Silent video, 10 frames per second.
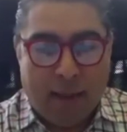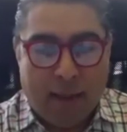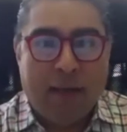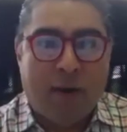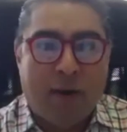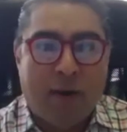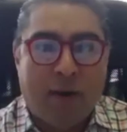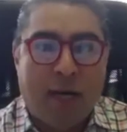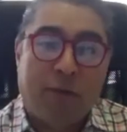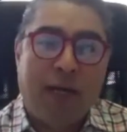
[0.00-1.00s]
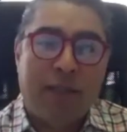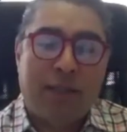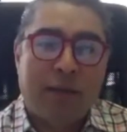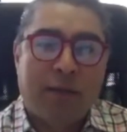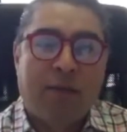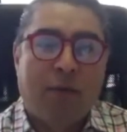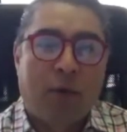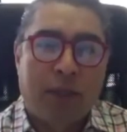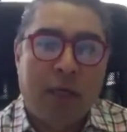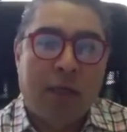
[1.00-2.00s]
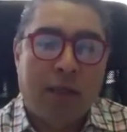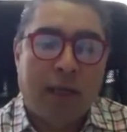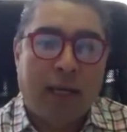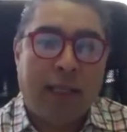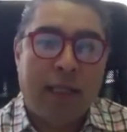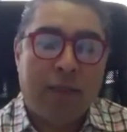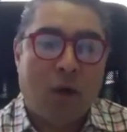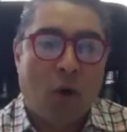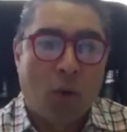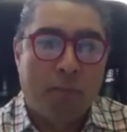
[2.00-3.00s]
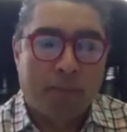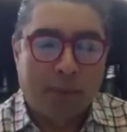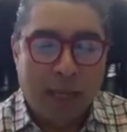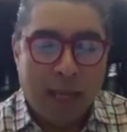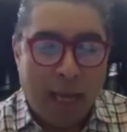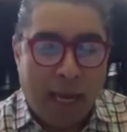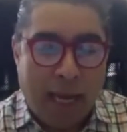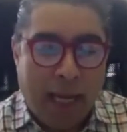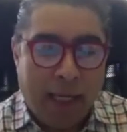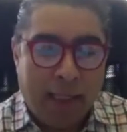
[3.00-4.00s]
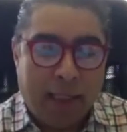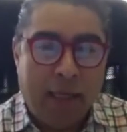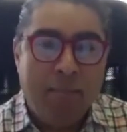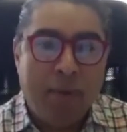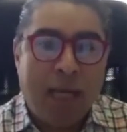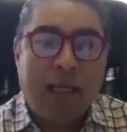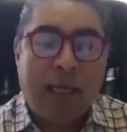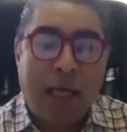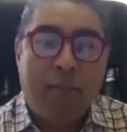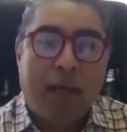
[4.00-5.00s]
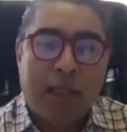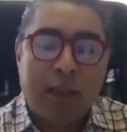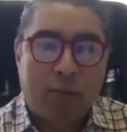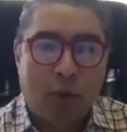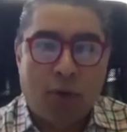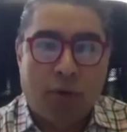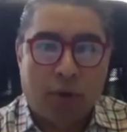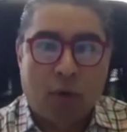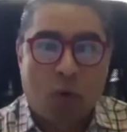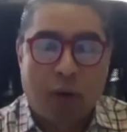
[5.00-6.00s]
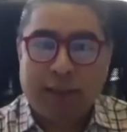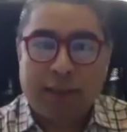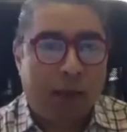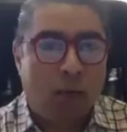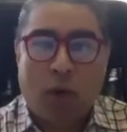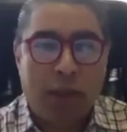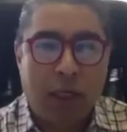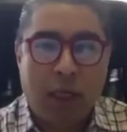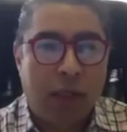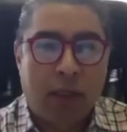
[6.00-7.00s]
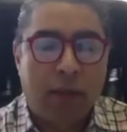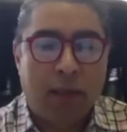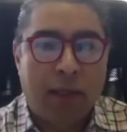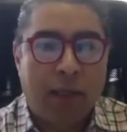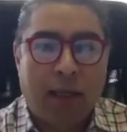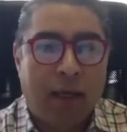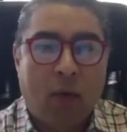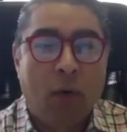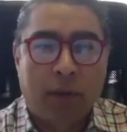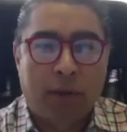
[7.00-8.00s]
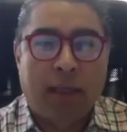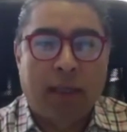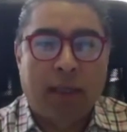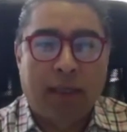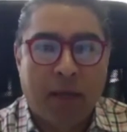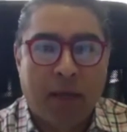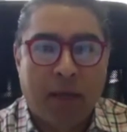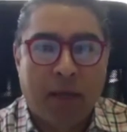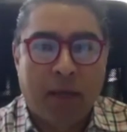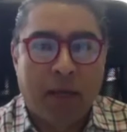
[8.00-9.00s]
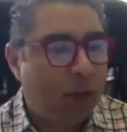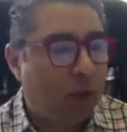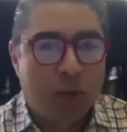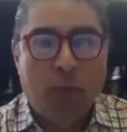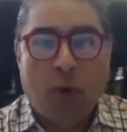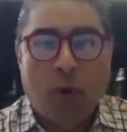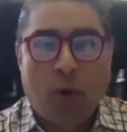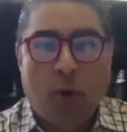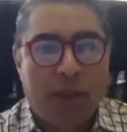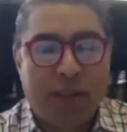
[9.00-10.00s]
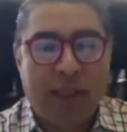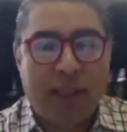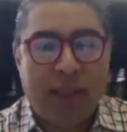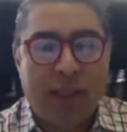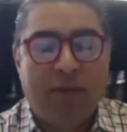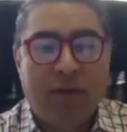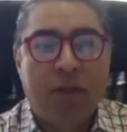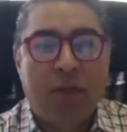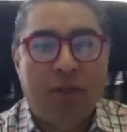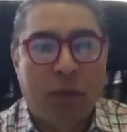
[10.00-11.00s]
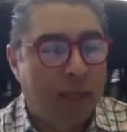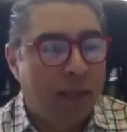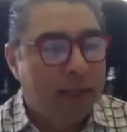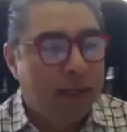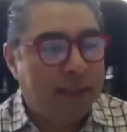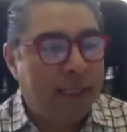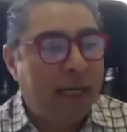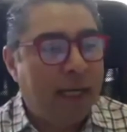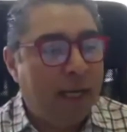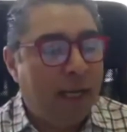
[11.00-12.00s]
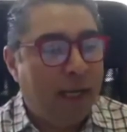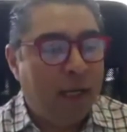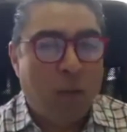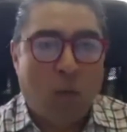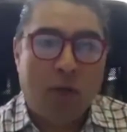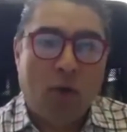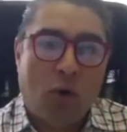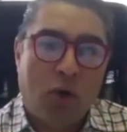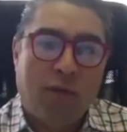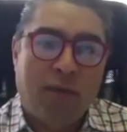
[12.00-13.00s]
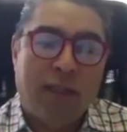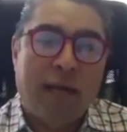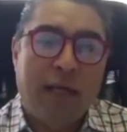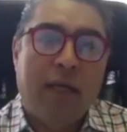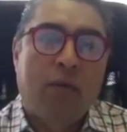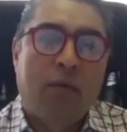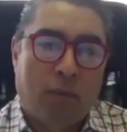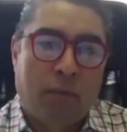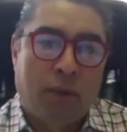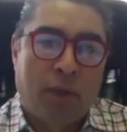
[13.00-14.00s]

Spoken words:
invited friends for dinner at his home, and he made him and his brother, who was like 1 year older than him, so two boys of 6 and 7 years old, seated in one corner of a dining room,